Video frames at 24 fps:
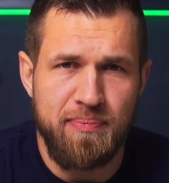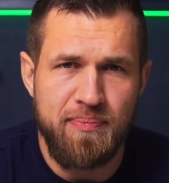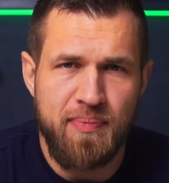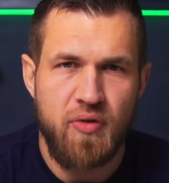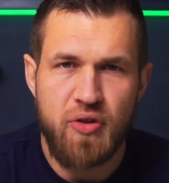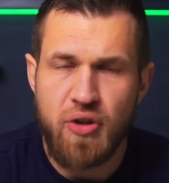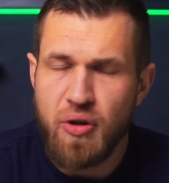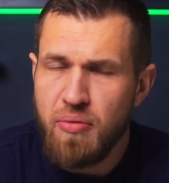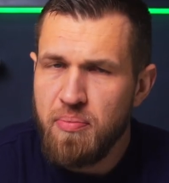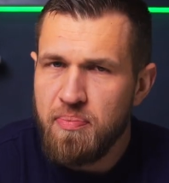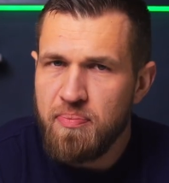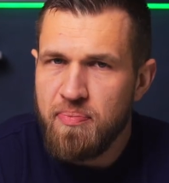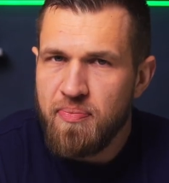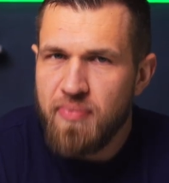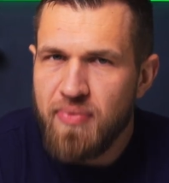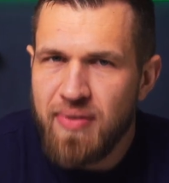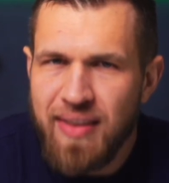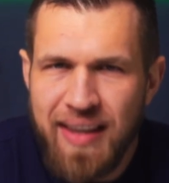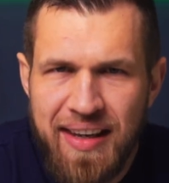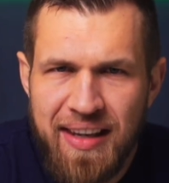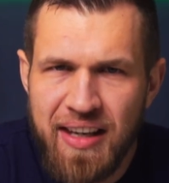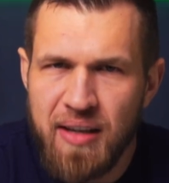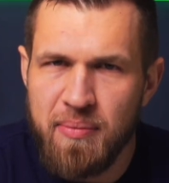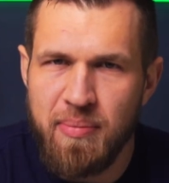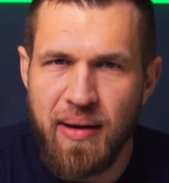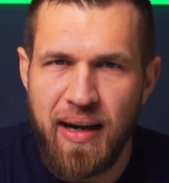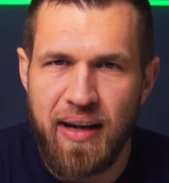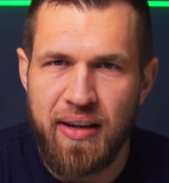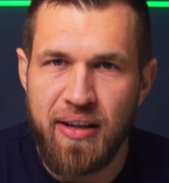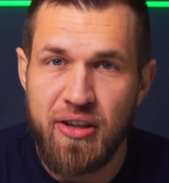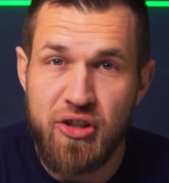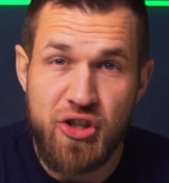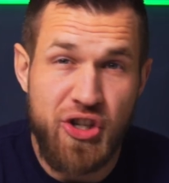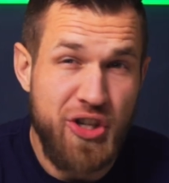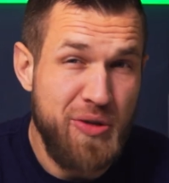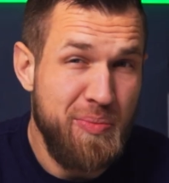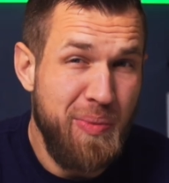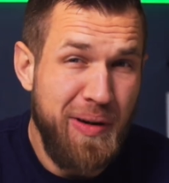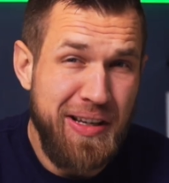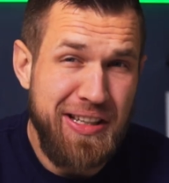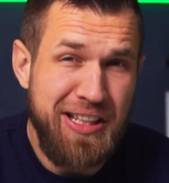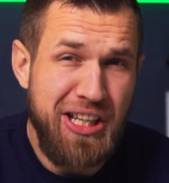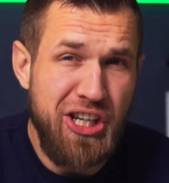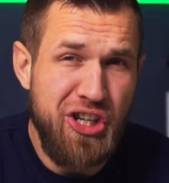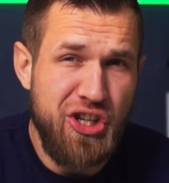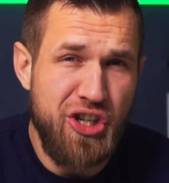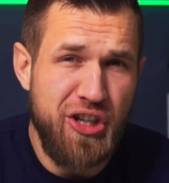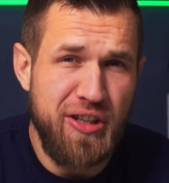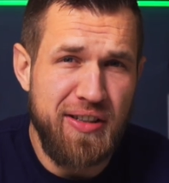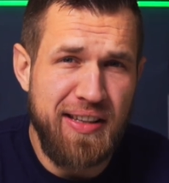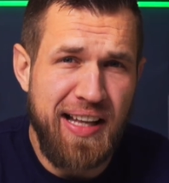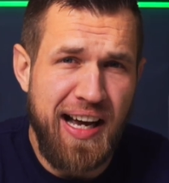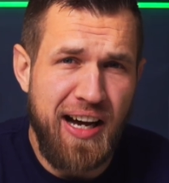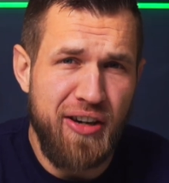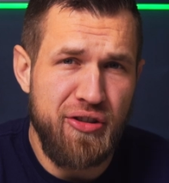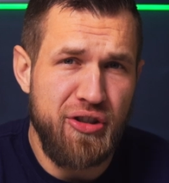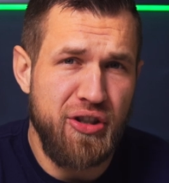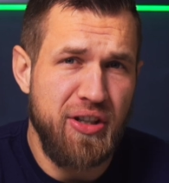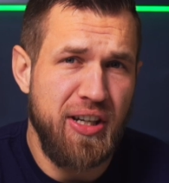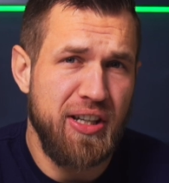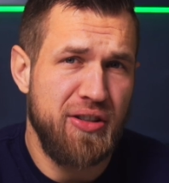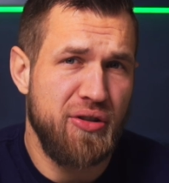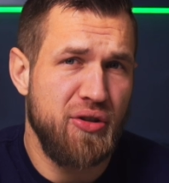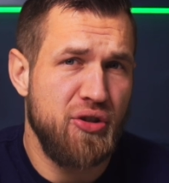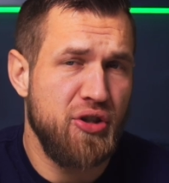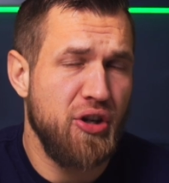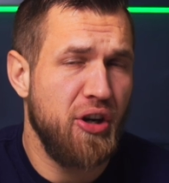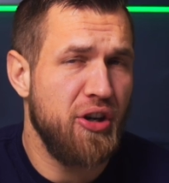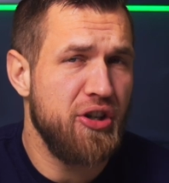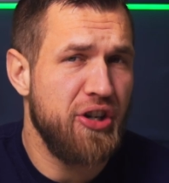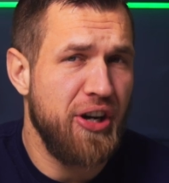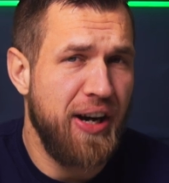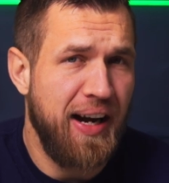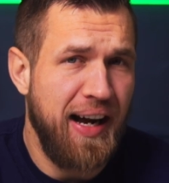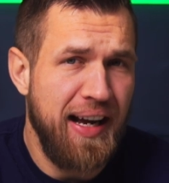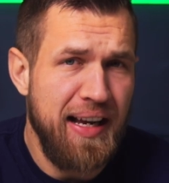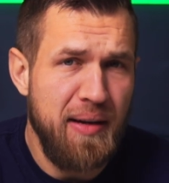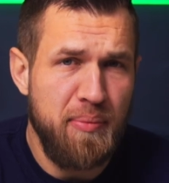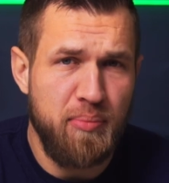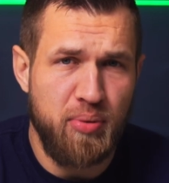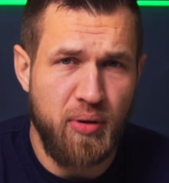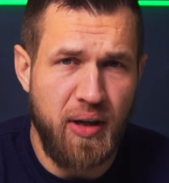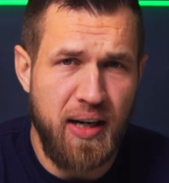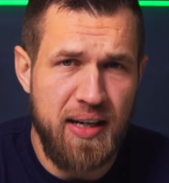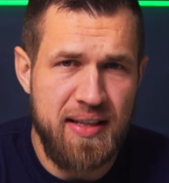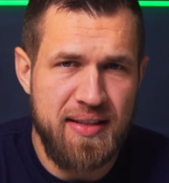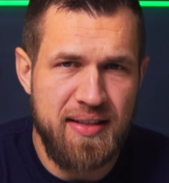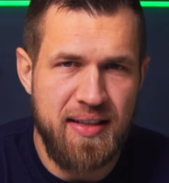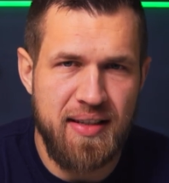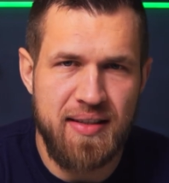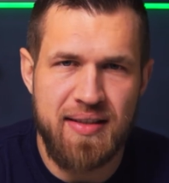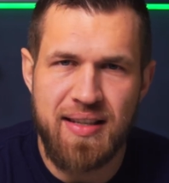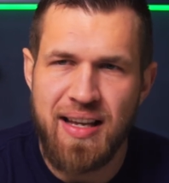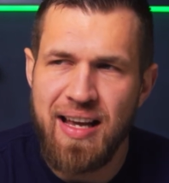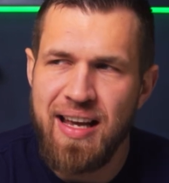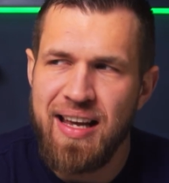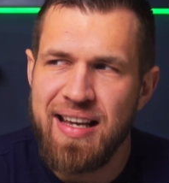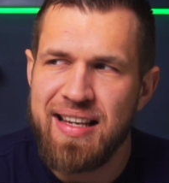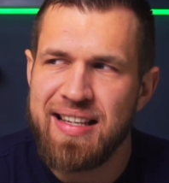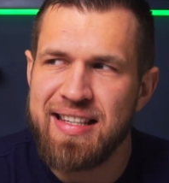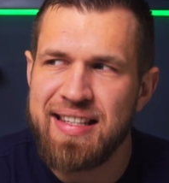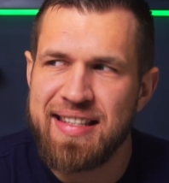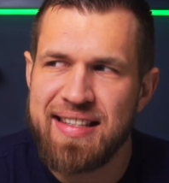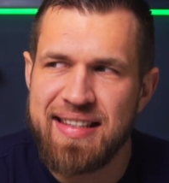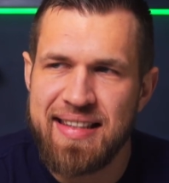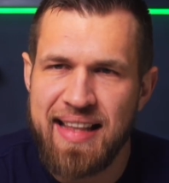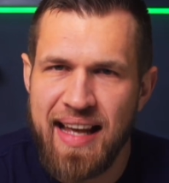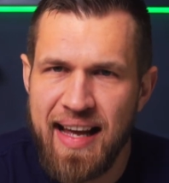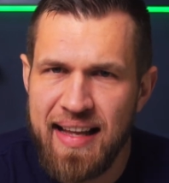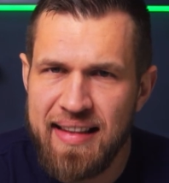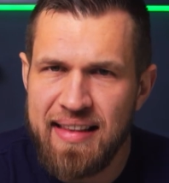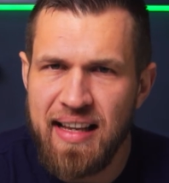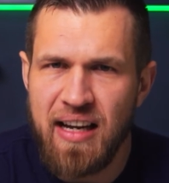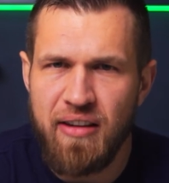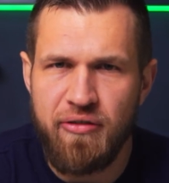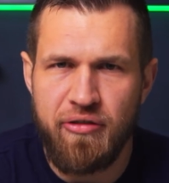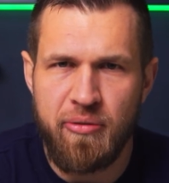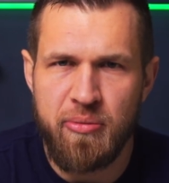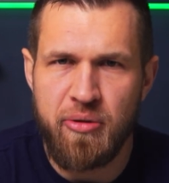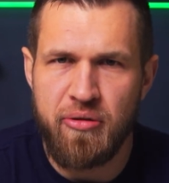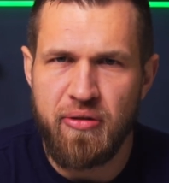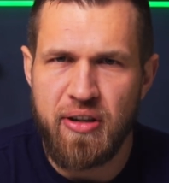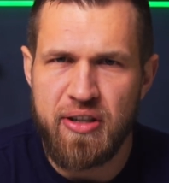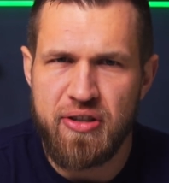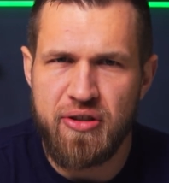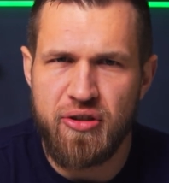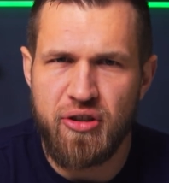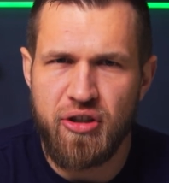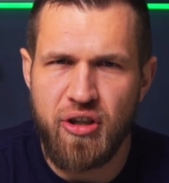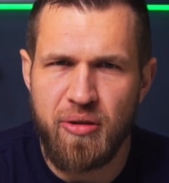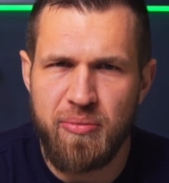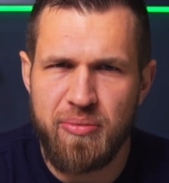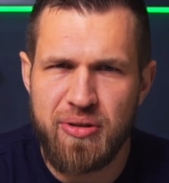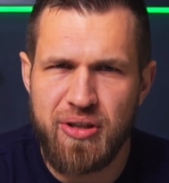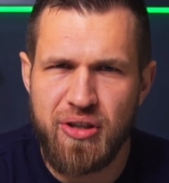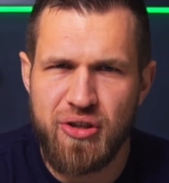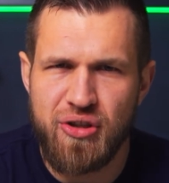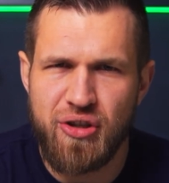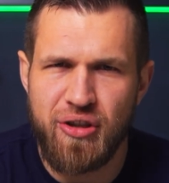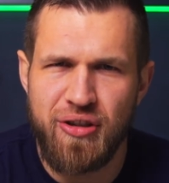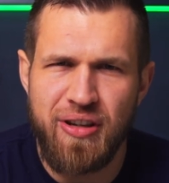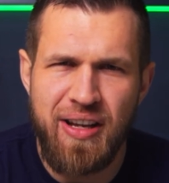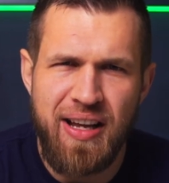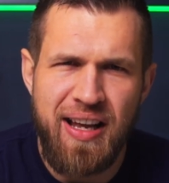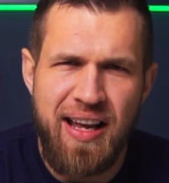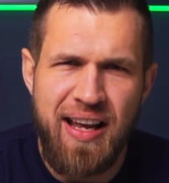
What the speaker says: So think about it, just by niching down, you get to charge higher prices, stand out from the rest of the competition,